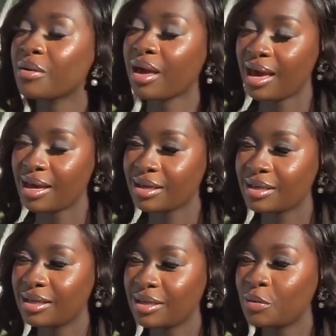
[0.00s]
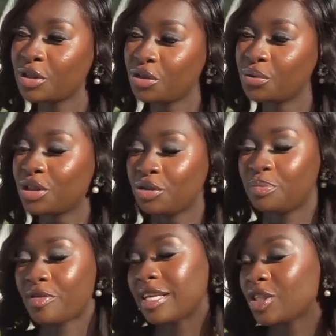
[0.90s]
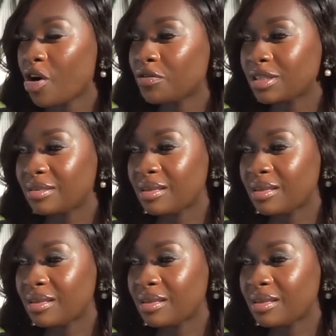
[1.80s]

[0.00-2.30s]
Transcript: Okay. Would you branch off to do